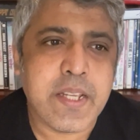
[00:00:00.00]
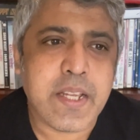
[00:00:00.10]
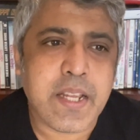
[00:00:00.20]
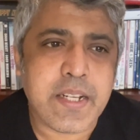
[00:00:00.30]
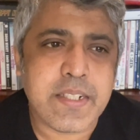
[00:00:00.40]

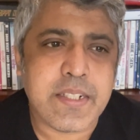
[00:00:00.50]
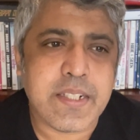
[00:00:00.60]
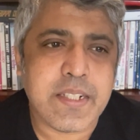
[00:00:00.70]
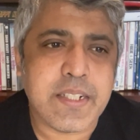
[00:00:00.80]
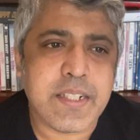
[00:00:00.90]
And
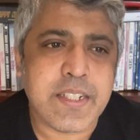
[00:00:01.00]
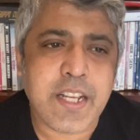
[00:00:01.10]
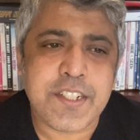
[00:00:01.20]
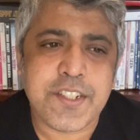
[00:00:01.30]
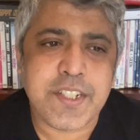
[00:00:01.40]

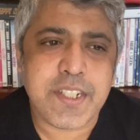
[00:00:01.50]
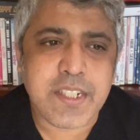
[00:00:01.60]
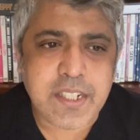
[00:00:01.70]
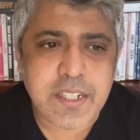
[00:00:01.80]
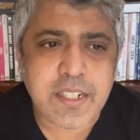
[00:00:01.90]
Yash
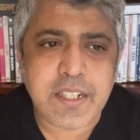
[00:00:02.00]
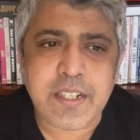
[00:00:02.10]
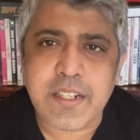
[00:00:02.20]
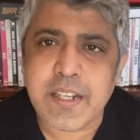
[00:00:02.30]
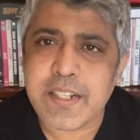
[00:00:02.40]
ji,
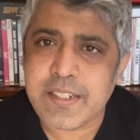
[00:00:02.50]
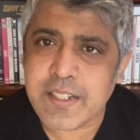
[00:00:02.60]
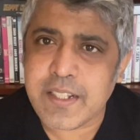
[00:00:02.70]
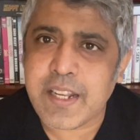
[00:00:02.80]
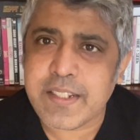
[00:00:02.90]
at
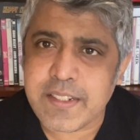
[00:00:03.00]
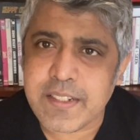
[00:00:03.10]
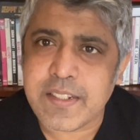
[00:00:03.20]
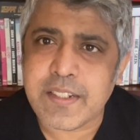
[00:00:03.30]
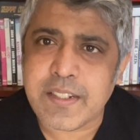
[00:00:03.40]

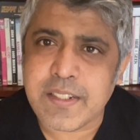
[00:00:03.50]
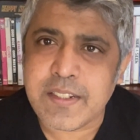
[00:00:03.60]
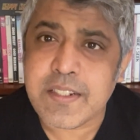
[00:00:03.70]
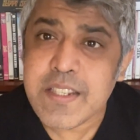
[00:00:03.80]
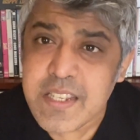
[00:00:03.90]
the
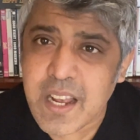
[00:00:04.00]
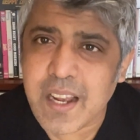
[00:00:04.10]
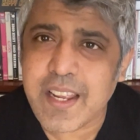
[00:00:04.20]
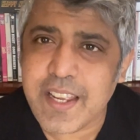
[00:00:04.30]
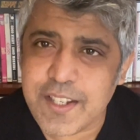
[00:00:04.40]

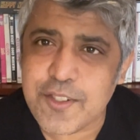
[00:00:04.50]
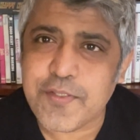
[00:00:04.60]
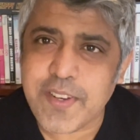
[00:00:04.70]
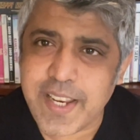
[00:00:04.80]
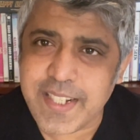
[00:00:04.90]
young age
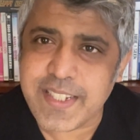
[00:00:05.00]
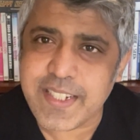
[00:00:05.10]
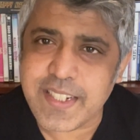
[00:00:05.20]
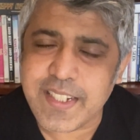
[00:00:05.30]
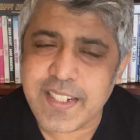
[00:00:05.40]
of
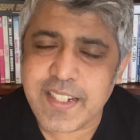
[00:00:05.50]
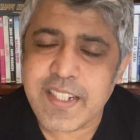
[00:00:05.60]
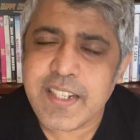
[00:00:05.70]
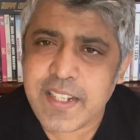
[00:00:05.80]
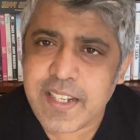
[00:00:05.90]
80,
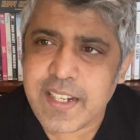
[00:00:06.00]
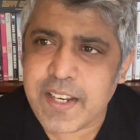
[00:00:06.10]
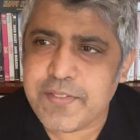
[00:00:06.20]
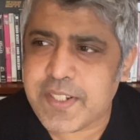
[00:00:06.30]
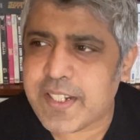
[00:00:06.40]

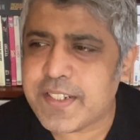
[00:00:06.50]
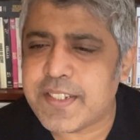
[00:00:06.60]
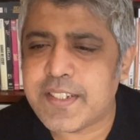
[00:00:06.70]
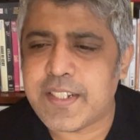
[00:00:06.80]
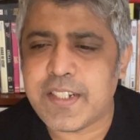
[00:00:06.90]
left
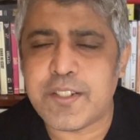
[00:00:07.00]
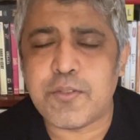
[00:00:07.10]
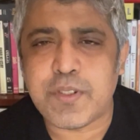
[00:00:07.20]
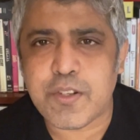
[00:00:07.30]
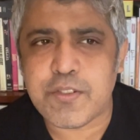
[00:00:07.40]
us in
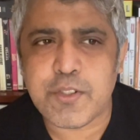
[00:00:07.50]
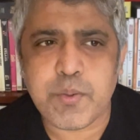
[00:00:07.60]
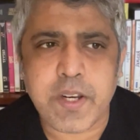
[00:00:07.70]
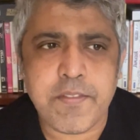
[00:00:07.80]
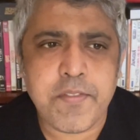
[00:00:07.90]

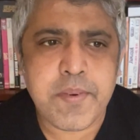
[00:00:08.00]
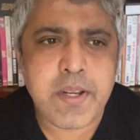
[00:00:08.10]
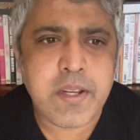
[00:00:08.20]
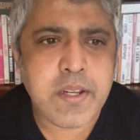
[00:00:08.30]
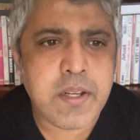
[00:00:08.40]
2012.
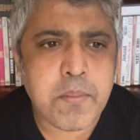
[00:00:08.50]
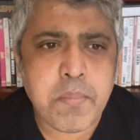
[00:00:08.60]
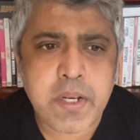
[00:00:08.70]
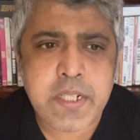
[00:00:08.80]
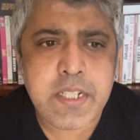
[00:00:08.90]

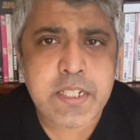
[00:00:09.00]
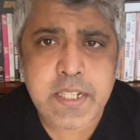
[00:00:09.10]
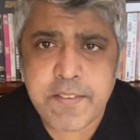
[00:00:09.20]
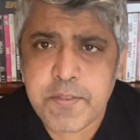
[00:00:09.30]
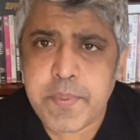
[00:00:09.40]
But he's
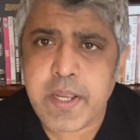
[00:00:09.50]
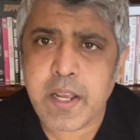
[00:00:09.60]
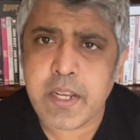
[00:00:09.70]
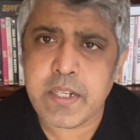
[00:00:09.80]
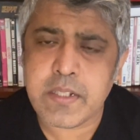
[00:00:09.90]
left
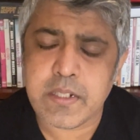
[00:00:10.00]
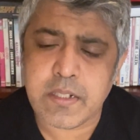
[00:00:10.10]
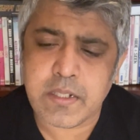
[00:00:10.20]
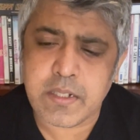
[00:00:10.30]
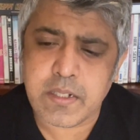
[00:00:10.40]
behind
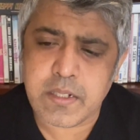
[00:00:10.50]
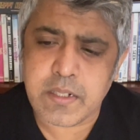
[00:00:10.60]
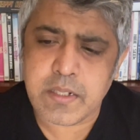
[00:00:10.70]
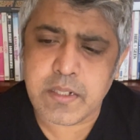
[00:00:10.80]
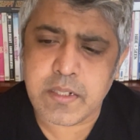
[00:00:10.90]

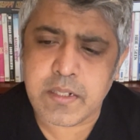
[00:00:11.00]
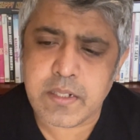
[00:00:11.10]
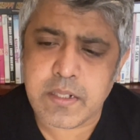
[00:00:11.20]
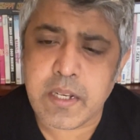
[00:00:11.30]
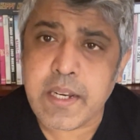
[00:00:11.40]
a
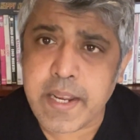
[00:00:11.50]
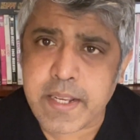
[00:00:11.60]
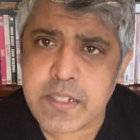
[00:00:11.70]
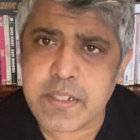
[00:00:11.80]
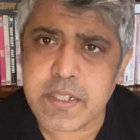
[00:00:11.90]

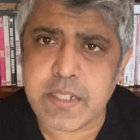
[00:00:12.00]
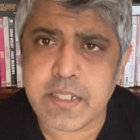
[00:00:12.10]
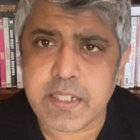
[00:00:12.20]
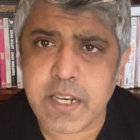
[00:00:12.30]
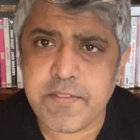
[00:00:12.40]
legacy.
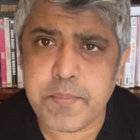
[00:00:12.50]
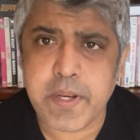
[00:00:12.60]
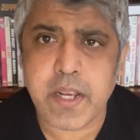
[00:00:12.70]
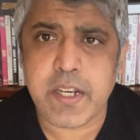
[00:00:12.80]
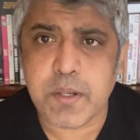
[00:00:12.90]
He's left
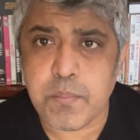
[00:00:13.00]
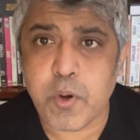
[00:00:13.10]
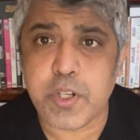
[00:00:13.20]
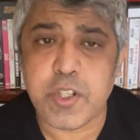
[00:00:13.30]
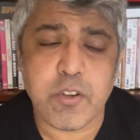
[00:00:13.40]
behind a
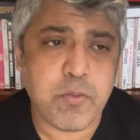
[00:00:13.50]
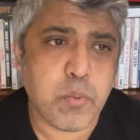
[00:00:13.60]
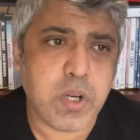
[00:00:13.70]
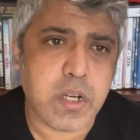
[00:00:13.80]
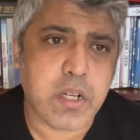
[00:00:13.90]
body of
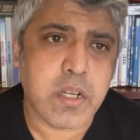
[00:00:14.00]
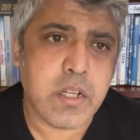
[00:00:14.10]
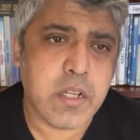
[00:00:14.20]
work,